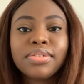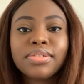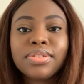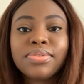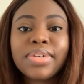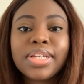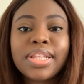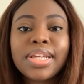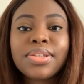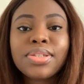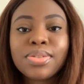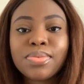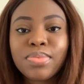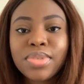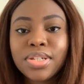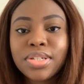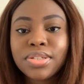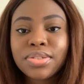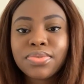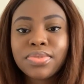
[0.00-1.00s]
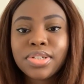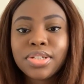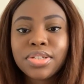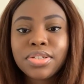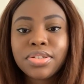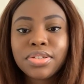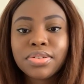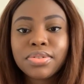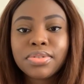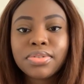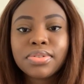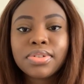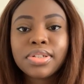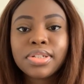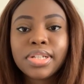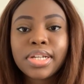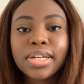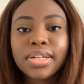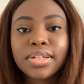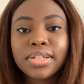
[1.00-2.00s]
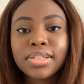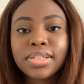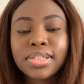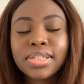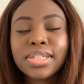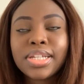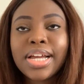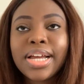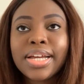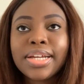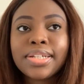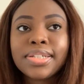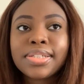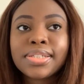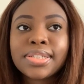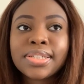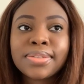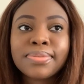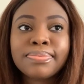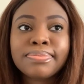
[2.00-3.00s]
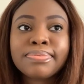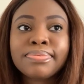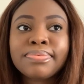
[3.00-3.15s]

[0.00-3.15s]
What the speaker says: The weather to me is really chilled. Like it's nice.